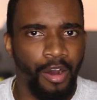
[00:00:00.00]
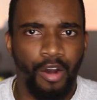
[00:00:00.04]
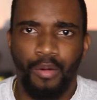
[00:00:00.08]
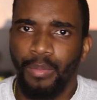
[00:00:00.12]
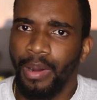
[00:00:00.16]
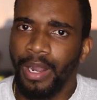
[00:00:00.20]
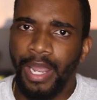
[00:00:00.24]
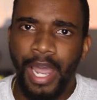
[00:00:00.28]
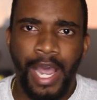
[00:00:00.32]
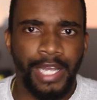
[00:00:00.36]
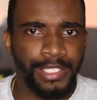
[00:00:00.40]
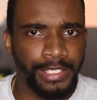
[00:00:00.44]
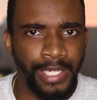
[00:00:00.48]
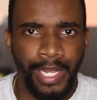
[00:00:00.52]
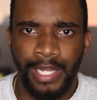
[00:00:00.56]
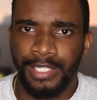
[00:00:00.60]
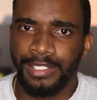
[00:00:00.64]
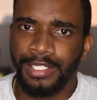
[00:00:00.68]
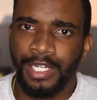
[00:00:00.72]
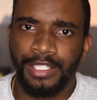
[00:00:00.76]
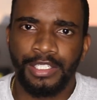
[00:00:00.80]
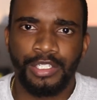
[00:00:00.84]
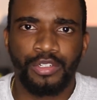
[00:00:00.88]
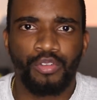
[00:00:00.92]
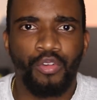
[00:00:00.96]
Oh my gosh, I had
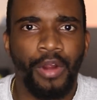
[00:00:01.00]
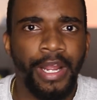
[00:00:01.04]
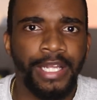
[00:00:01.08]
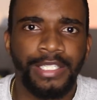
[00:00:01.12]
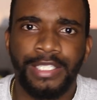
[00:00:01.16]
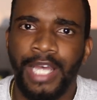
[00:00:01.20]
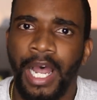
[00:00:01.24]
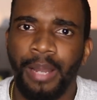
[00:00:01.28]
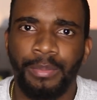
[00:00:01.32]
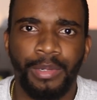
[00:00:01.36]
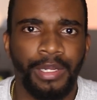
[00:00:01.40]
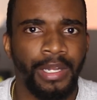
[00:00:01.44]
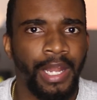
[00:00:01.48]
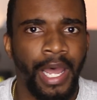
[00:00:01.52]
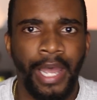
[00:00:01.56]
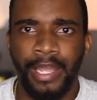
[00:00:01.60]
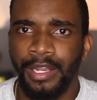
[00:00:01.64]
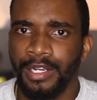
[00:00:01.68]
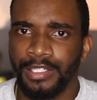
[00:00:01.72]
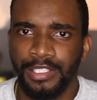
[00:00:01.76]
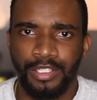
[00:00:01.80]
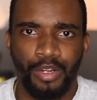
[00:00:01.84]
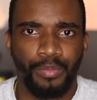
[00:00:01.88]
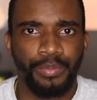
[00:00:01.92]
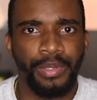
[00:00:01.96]
such a great time tonight.
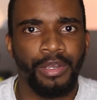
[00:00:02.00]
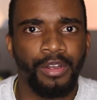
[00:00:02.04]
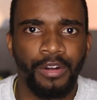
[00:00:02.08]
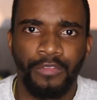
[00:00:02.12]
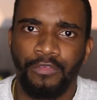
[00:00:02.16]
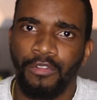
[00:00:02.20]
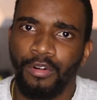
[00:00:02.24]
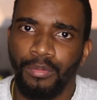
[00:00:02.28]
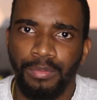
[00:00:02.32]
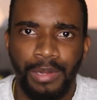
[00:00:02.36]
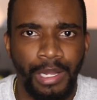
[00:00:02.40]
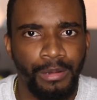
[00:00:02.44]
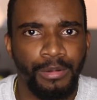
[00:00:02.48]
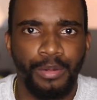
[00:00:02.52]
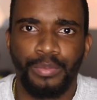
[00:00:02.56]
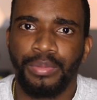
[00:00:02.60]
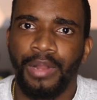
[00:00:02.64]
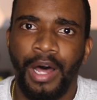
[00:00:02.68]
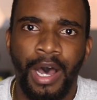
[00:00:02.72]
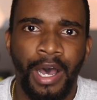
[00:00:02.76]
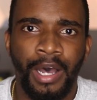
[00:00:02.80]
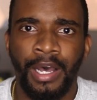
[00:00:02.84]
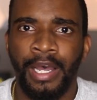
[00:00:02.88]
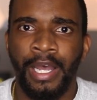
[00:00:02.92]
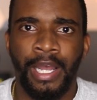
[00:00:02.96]
You're so beautiful, blah, blah,
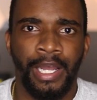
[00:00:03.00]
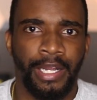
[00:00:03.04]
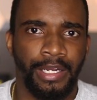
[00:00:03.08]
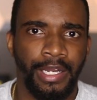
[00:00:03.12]
blah.